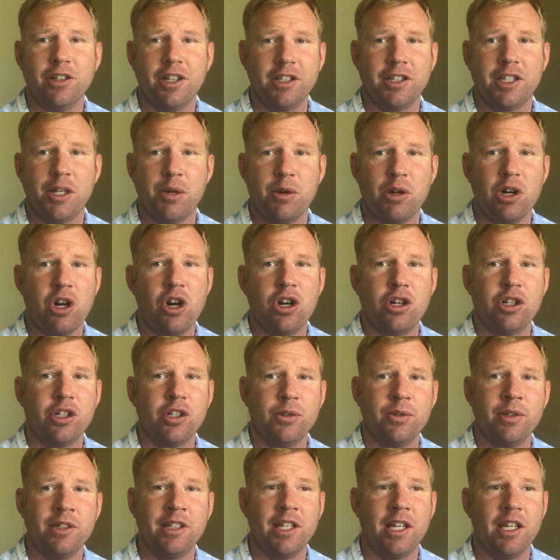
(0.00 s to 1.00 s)
Like, they were
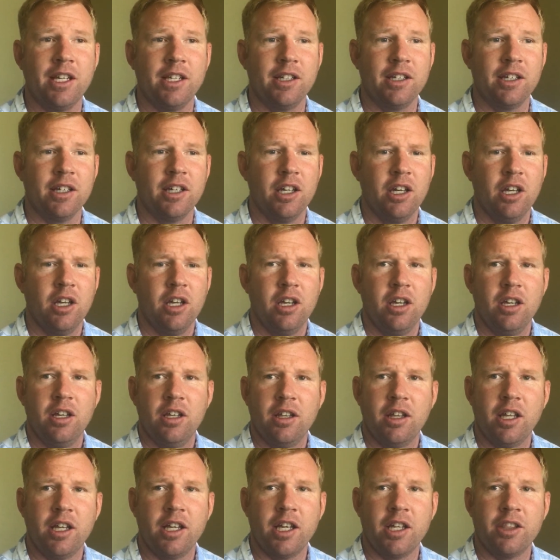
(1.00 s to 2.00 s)
arguing, like
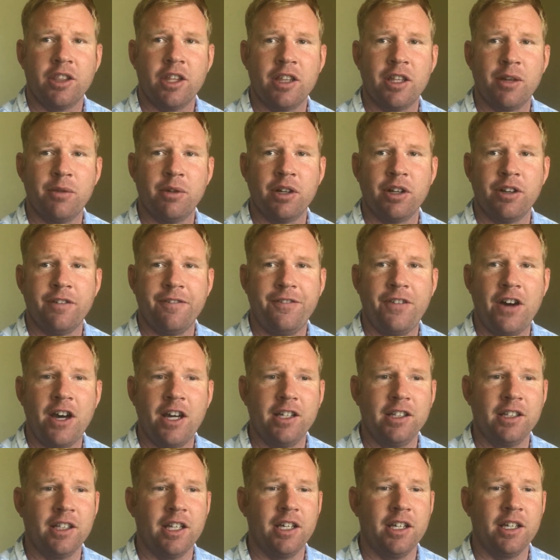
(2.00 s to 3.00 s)
I thought they were going to
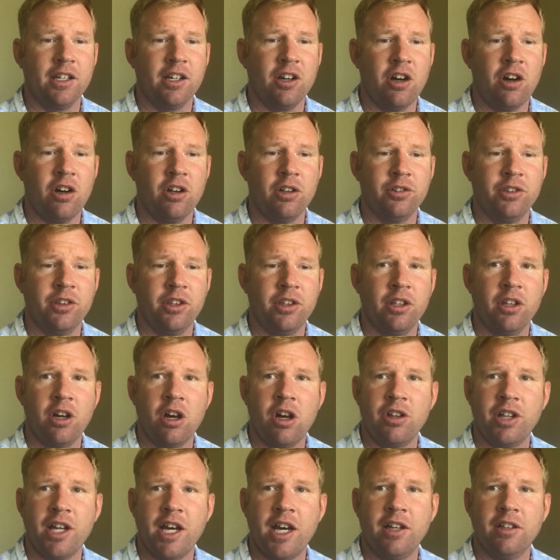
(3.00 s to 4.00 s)
fight, like, all
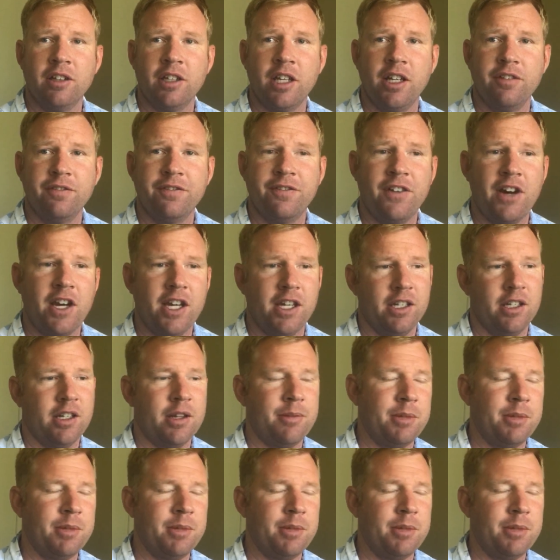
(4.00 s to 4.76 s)
out, like, fight.